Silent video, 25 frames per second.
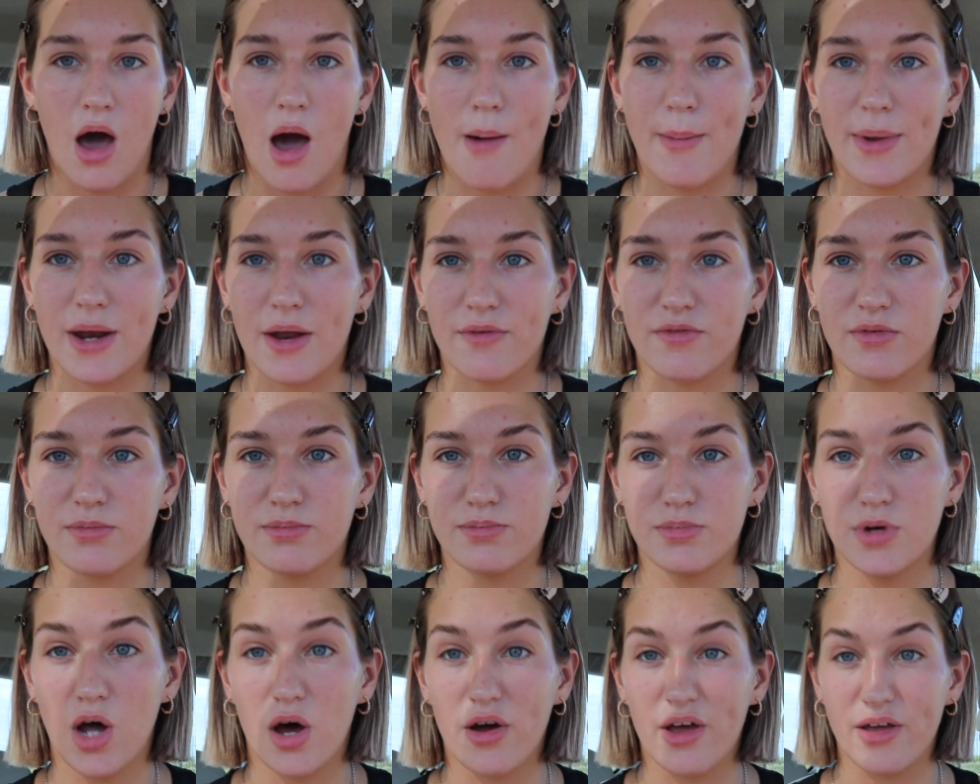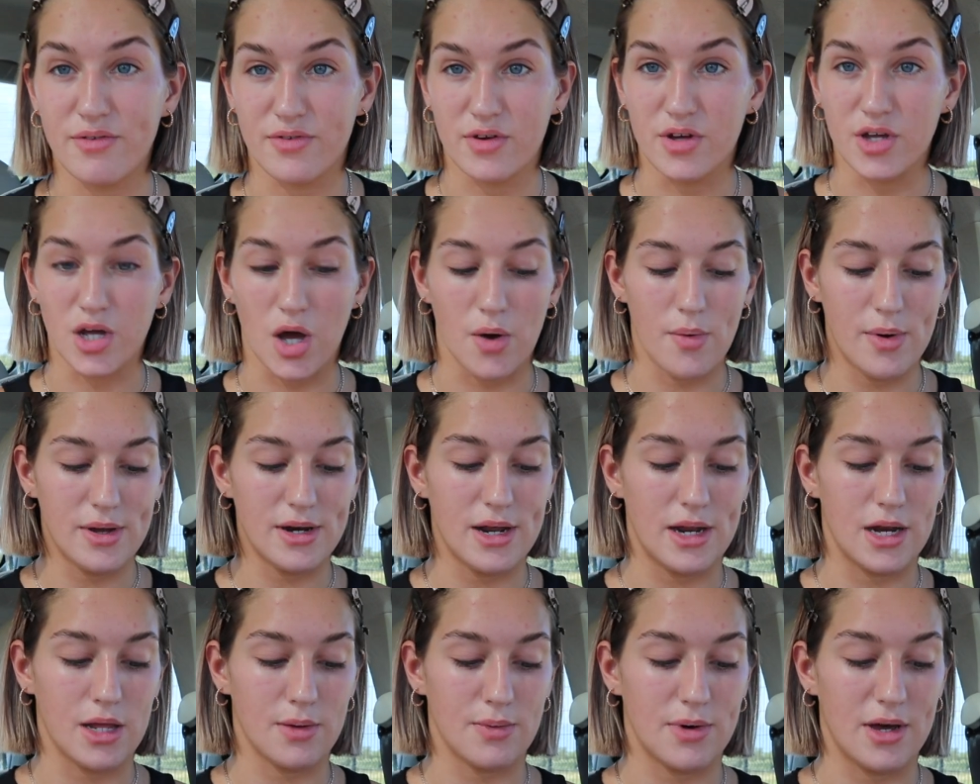I mean, I'm not even
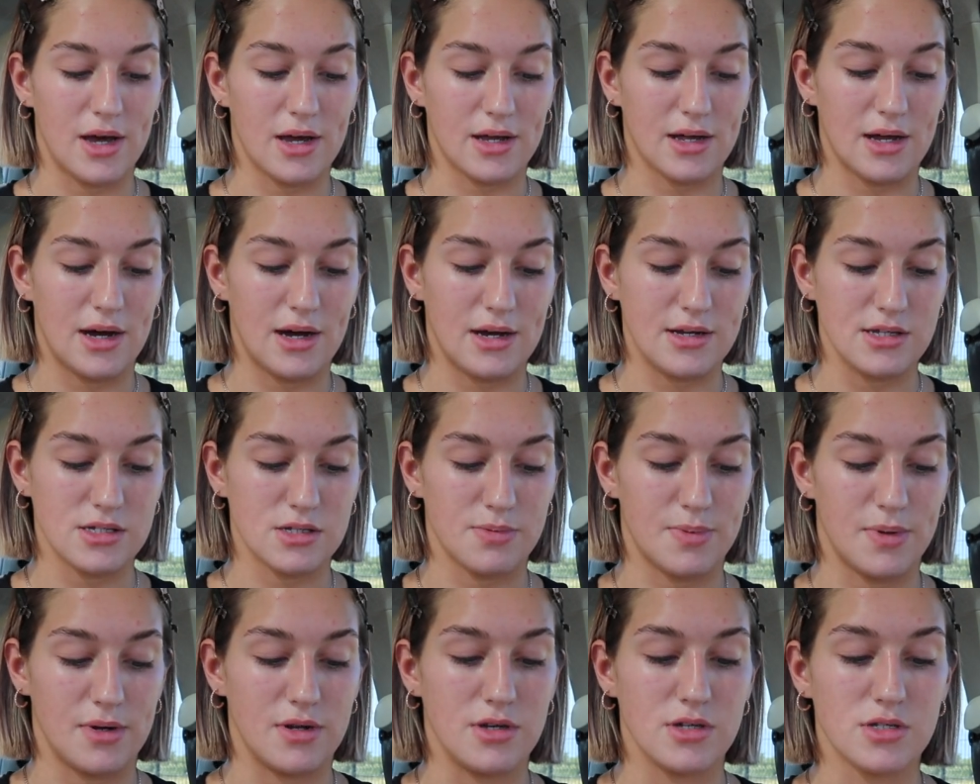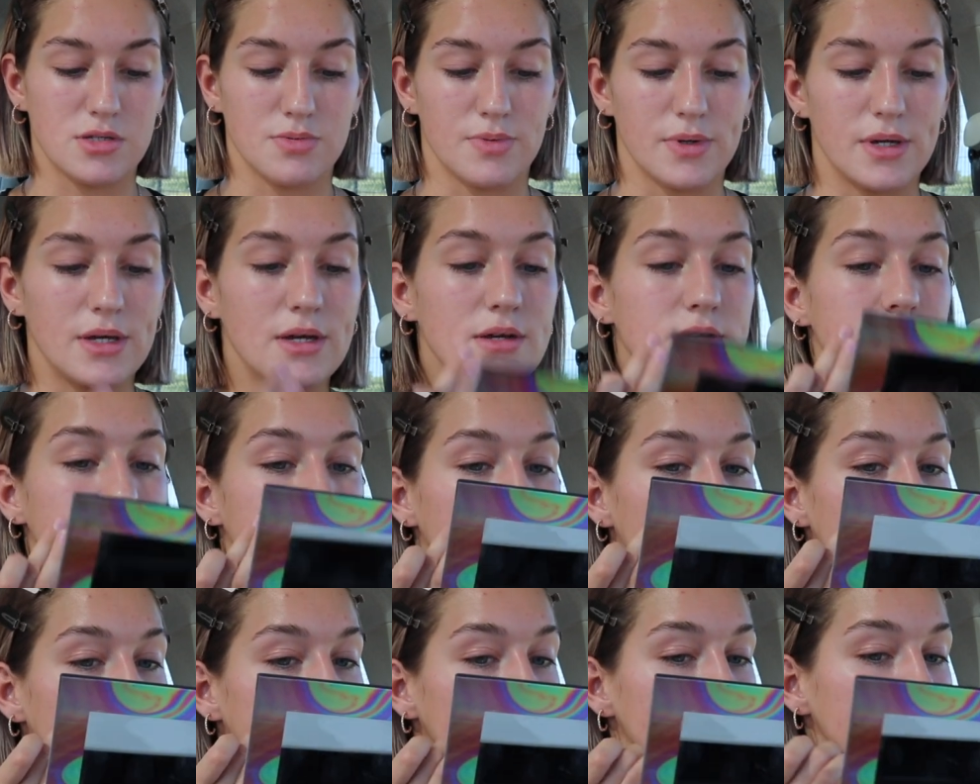going anywhere, guys, to be honest with you,
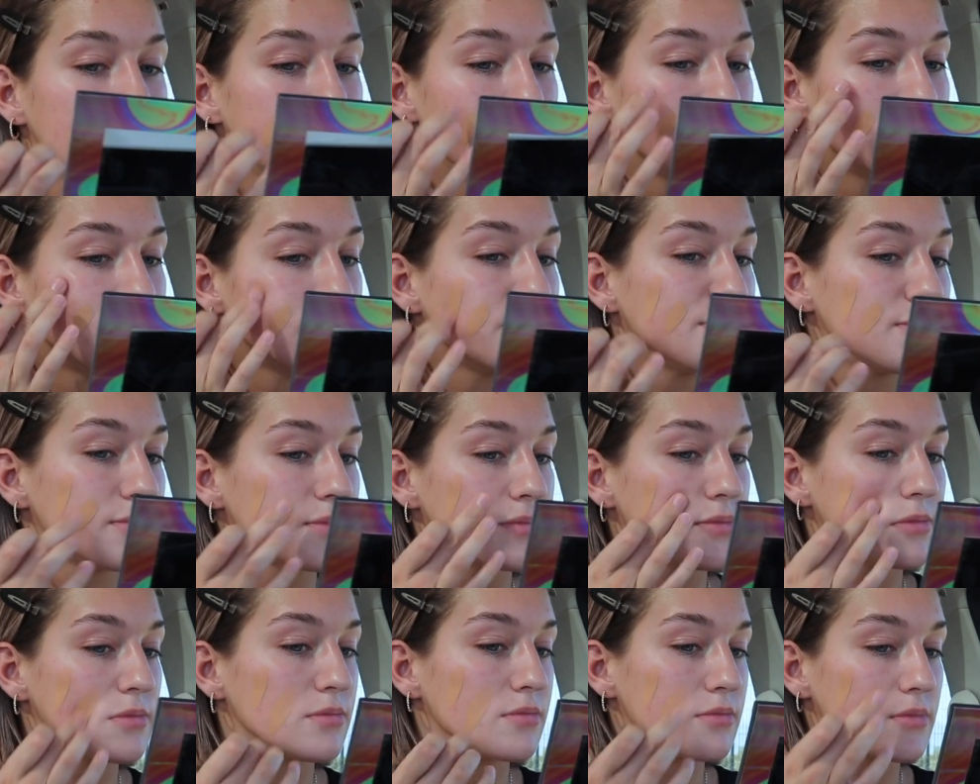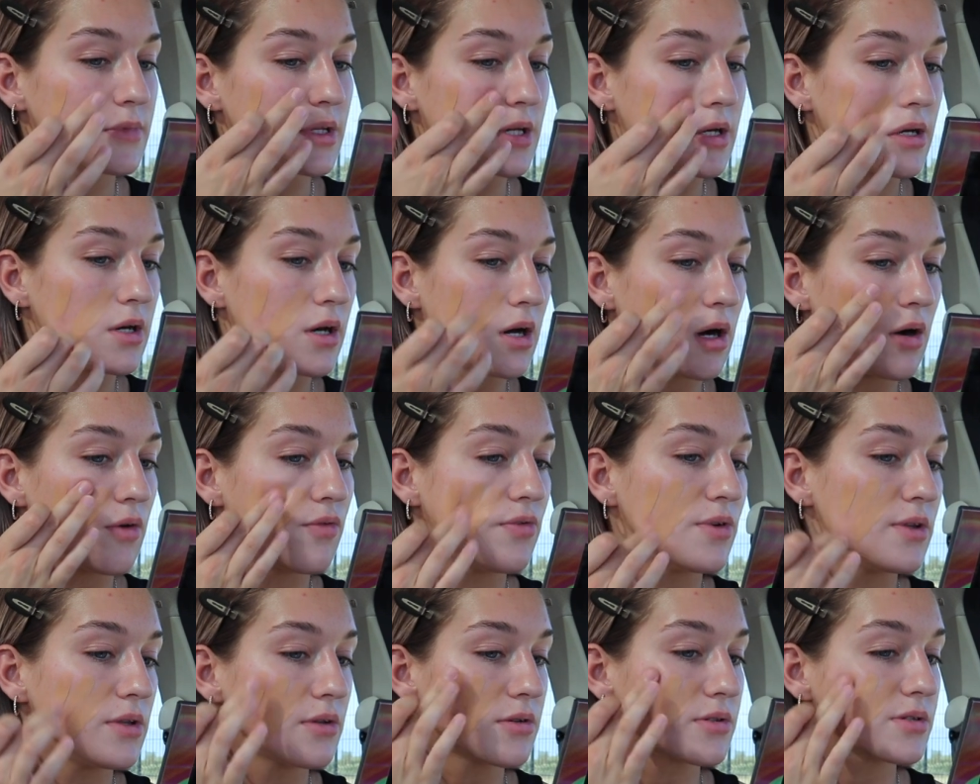so
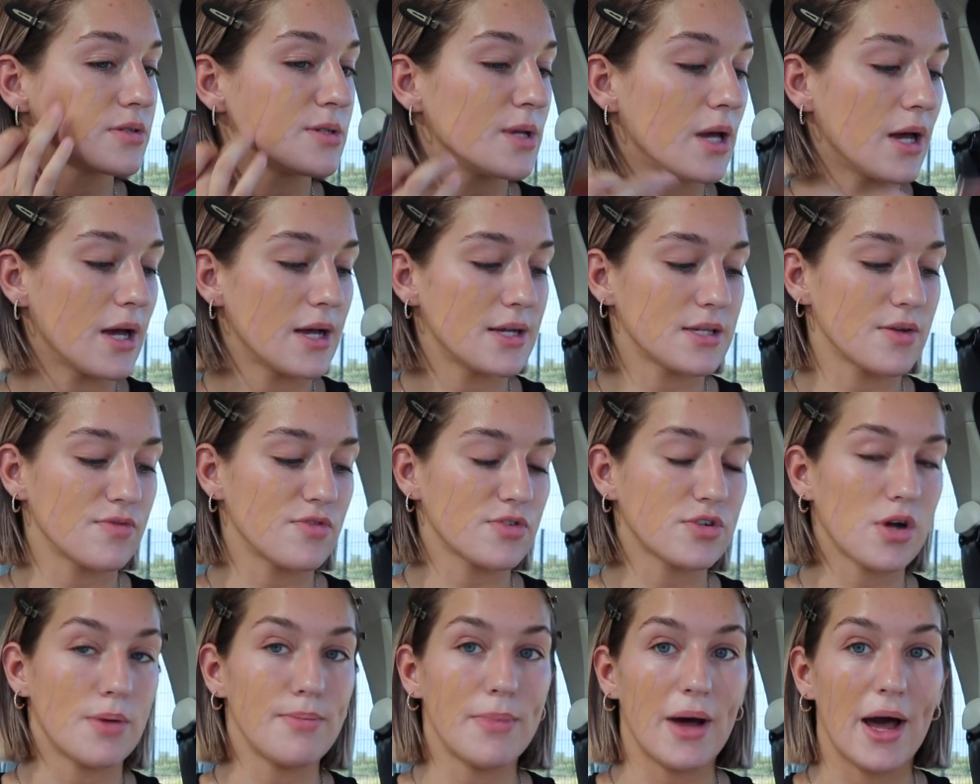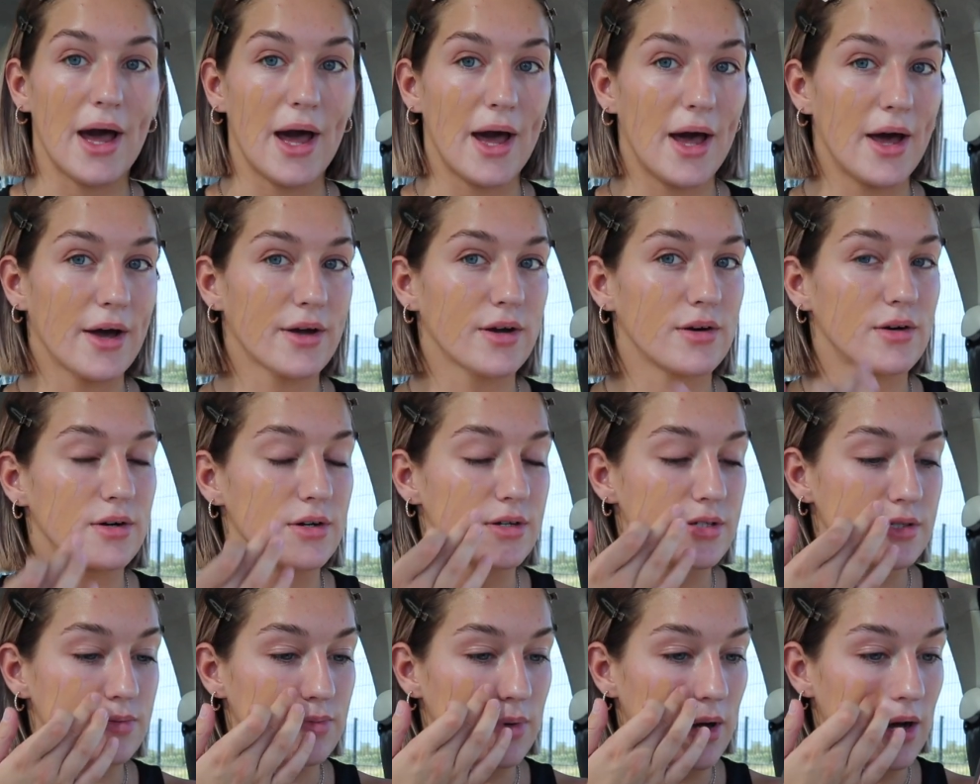hopefully it looks nice. I've just got my hair
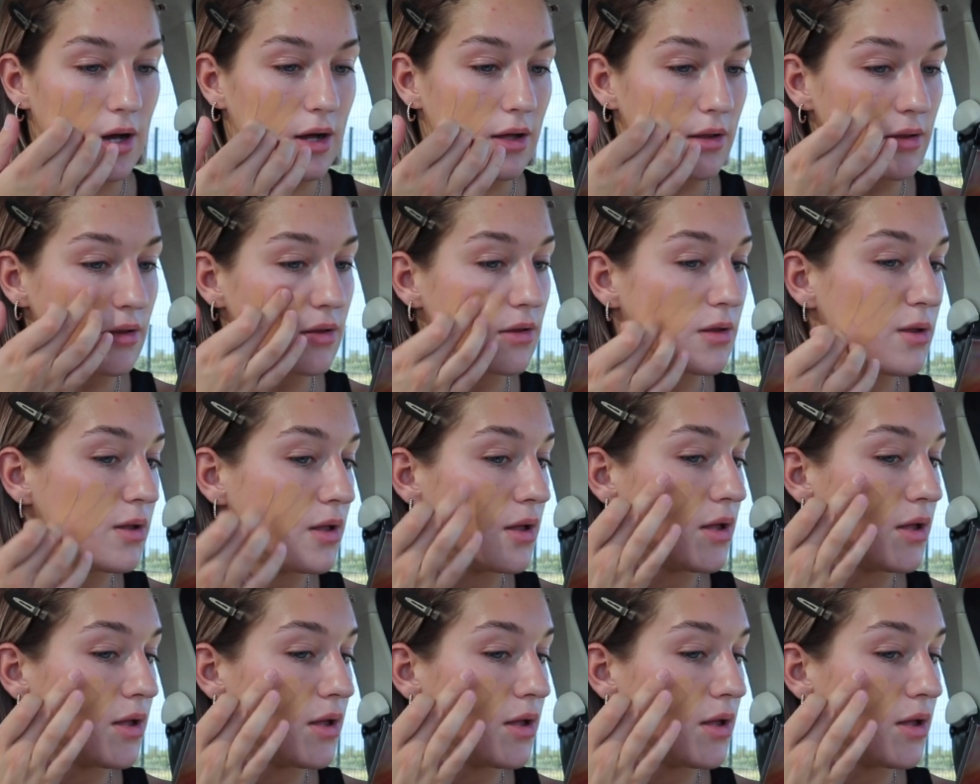cut as well.